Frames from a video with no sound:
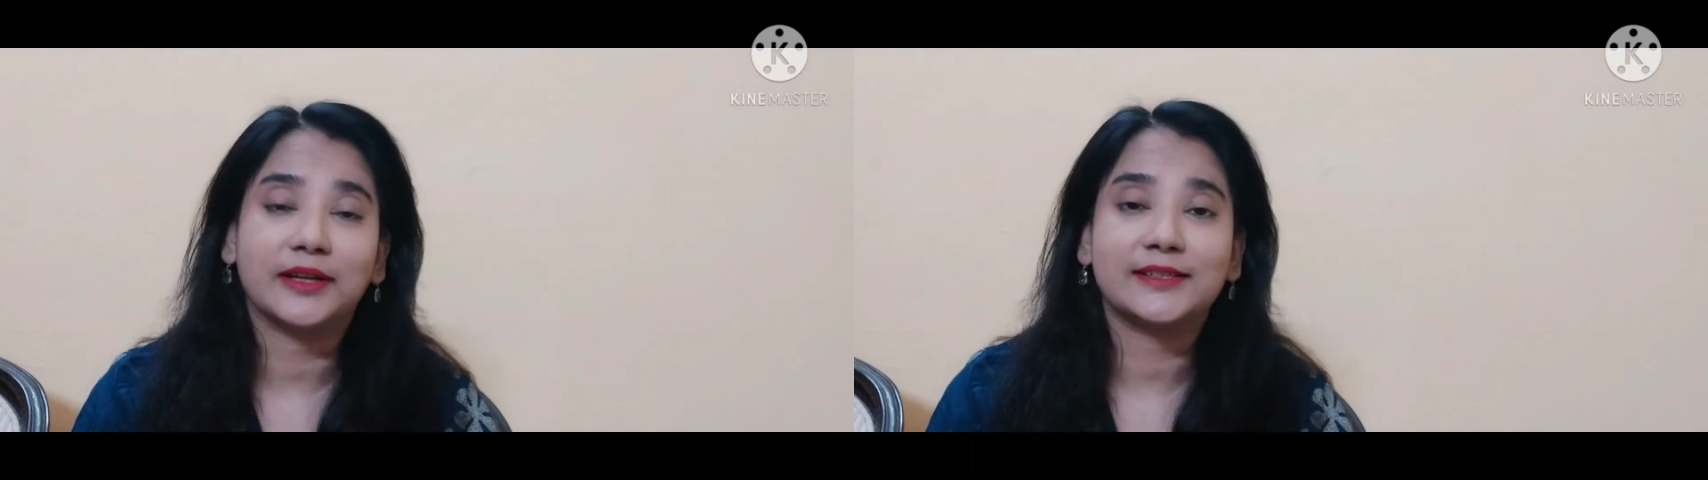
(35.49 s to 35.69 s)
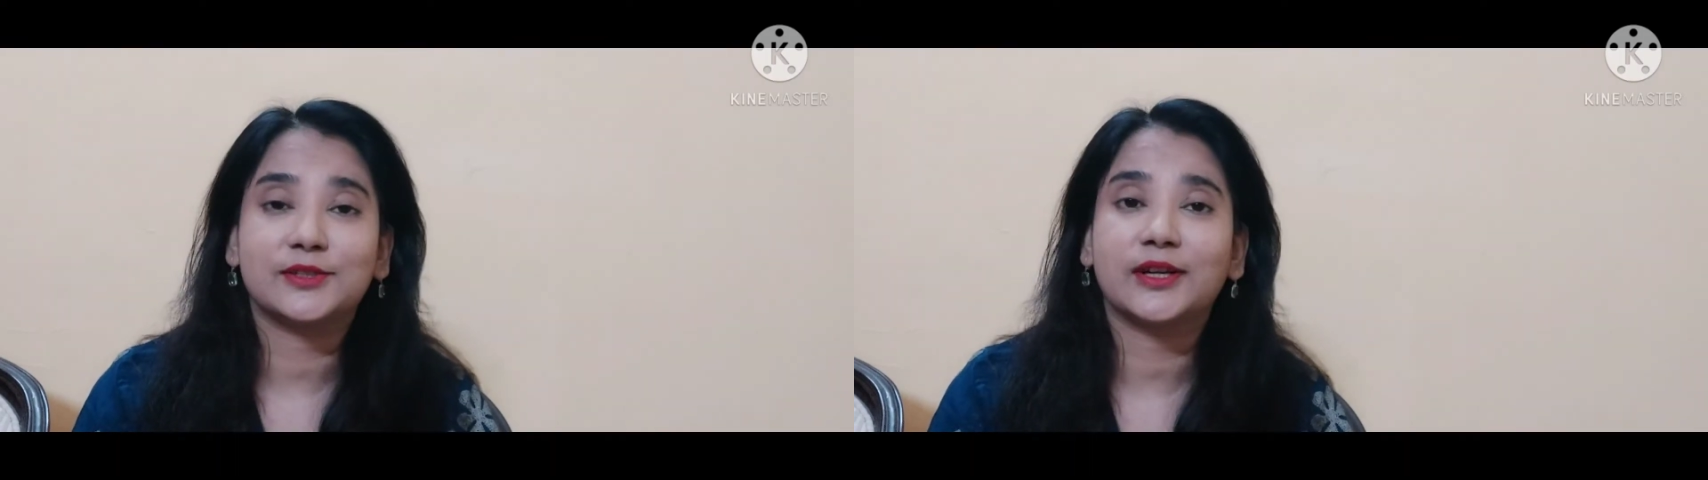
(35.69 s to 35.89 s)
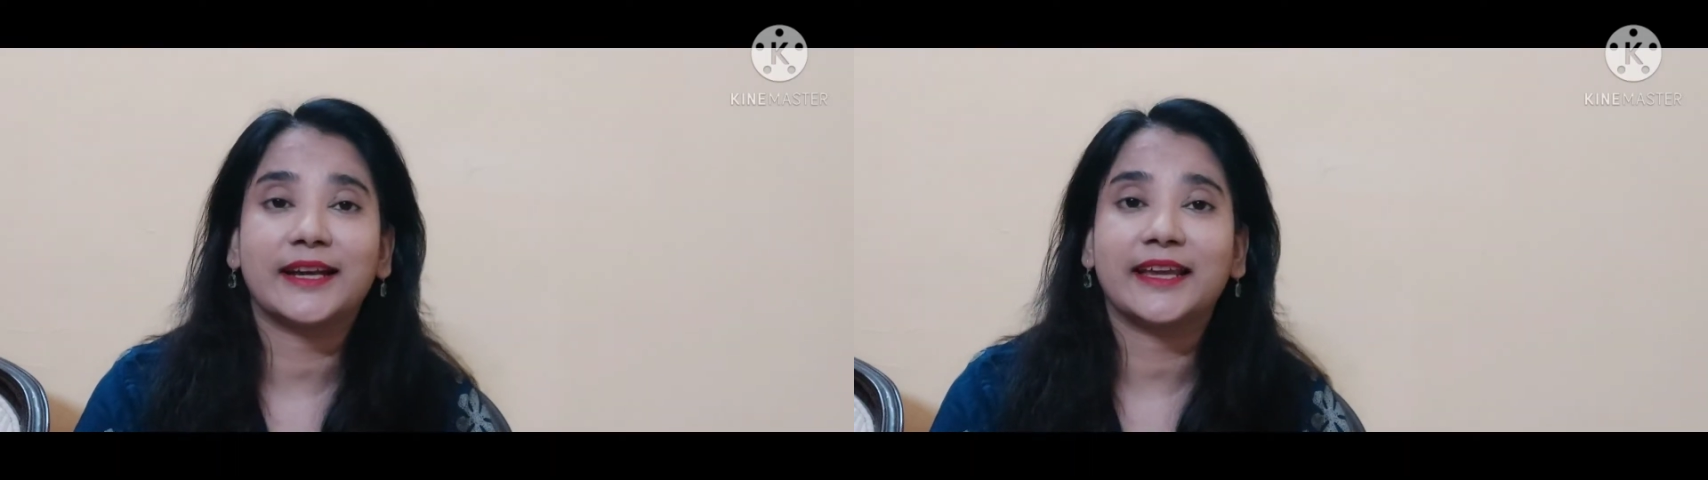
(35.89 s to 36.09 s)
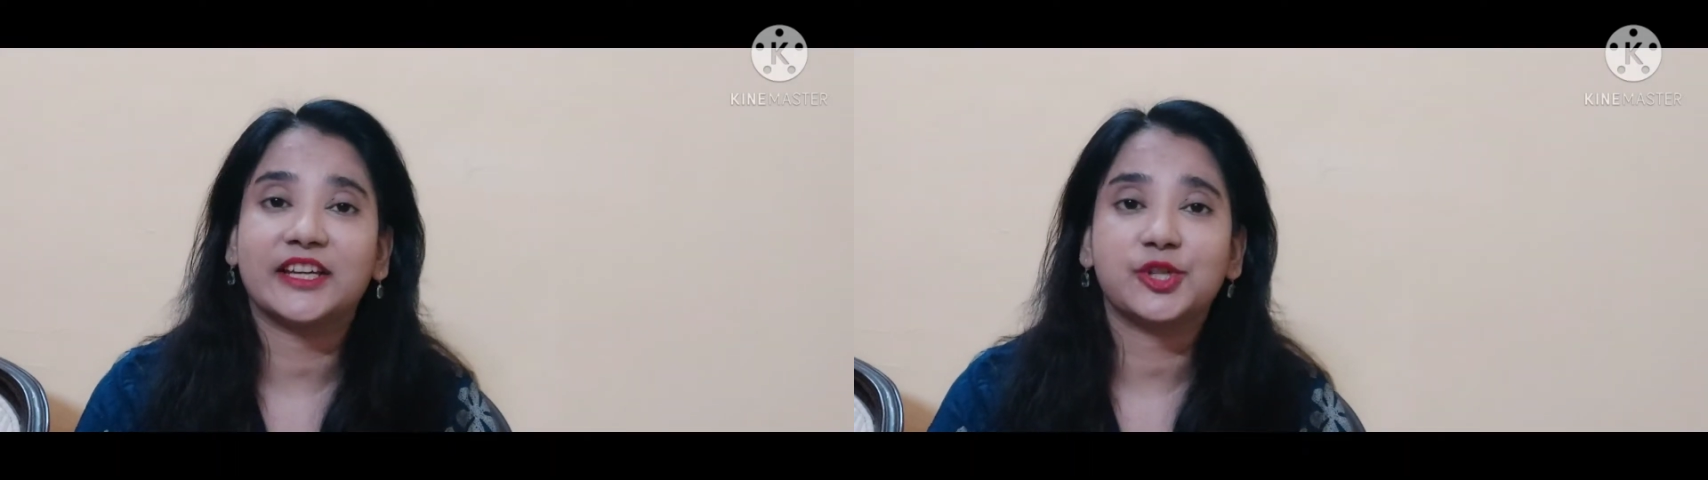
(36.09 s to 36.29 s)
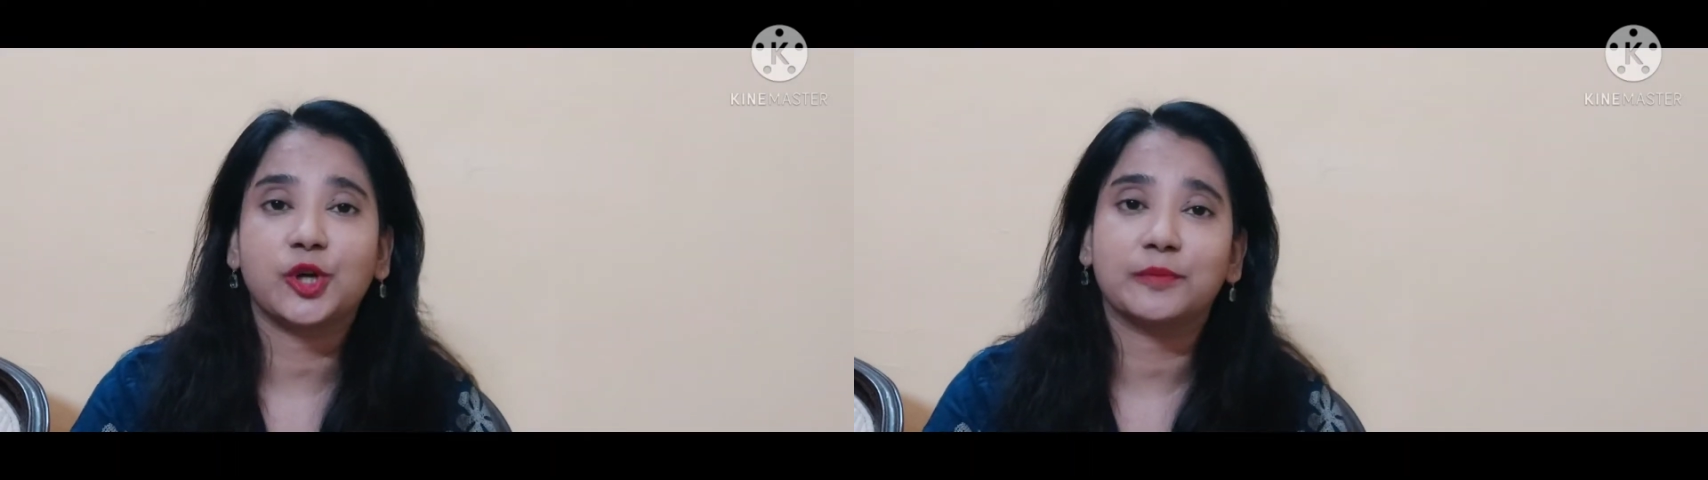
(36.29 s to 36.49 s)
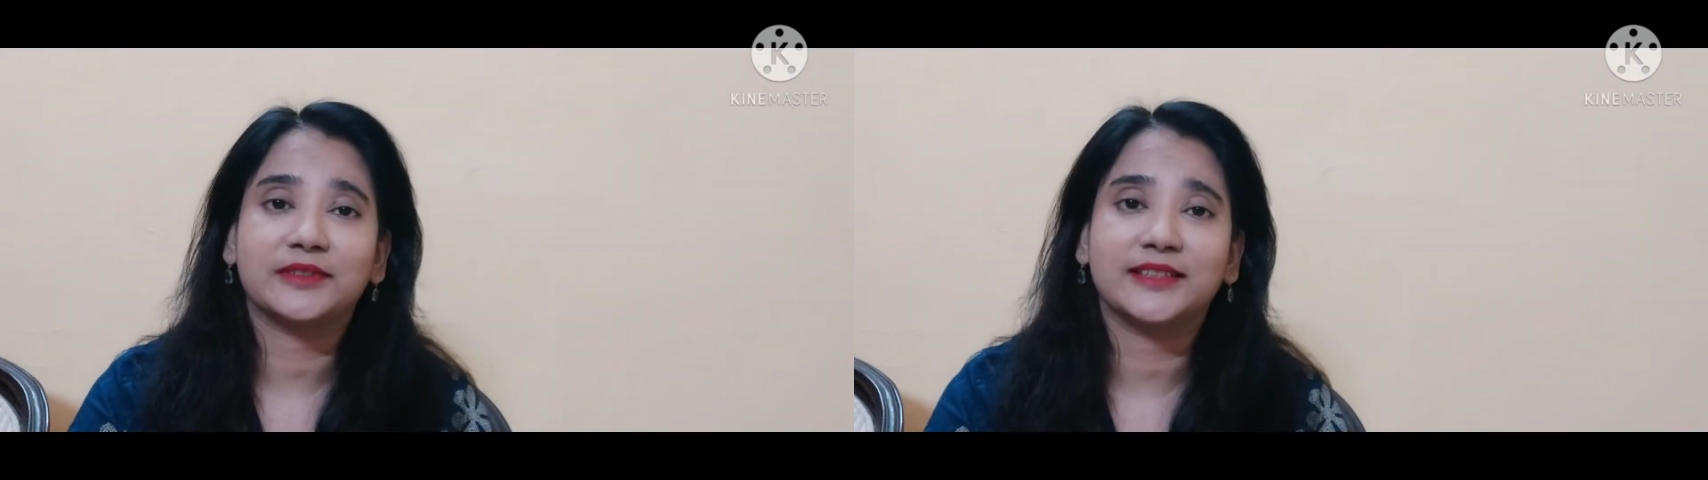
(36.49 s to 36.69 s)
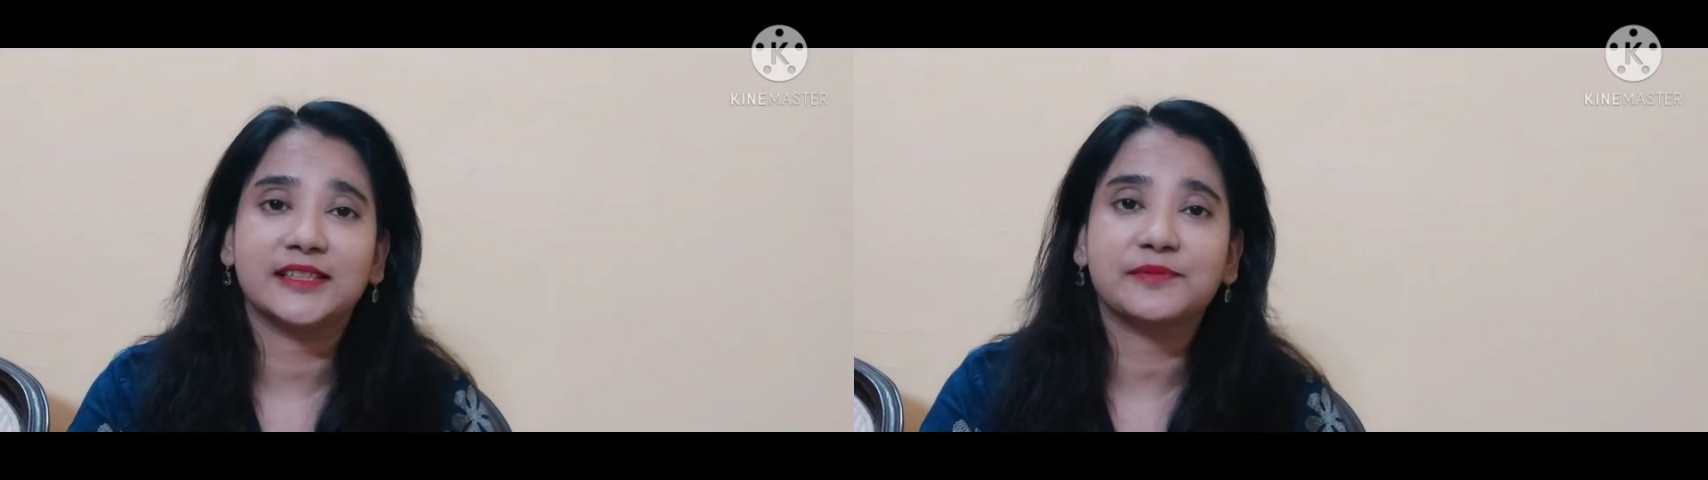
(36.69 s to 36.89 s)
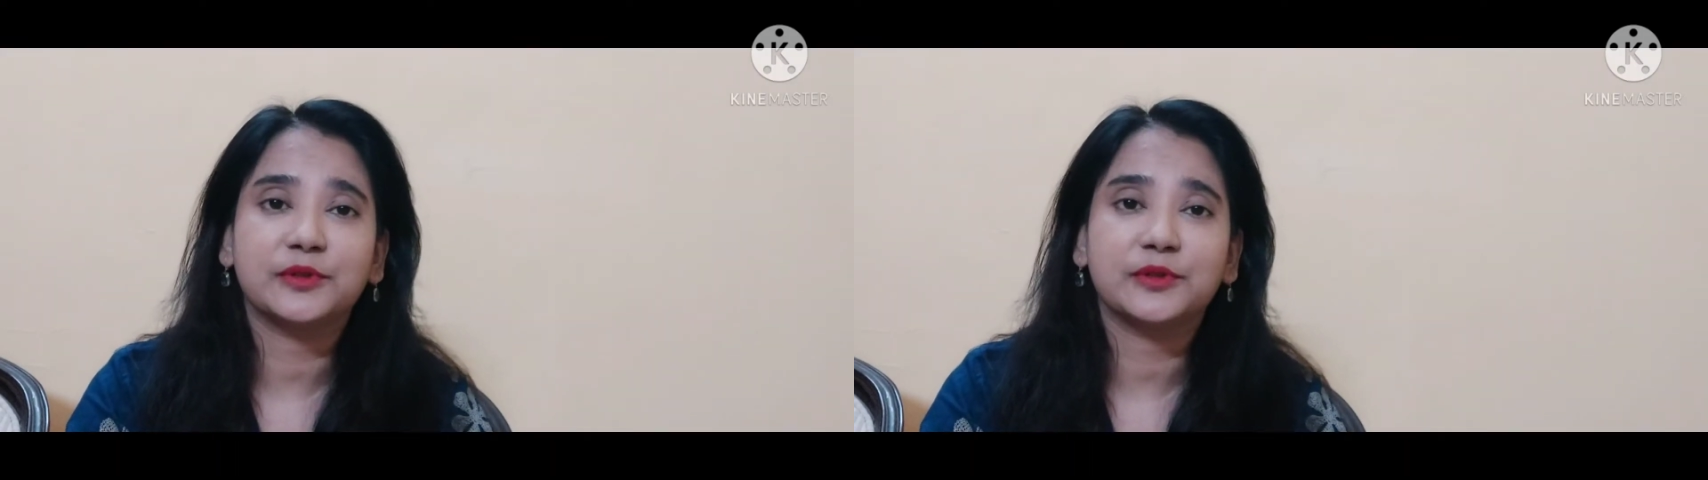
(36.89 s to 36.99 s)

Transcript: it's not like I shopped these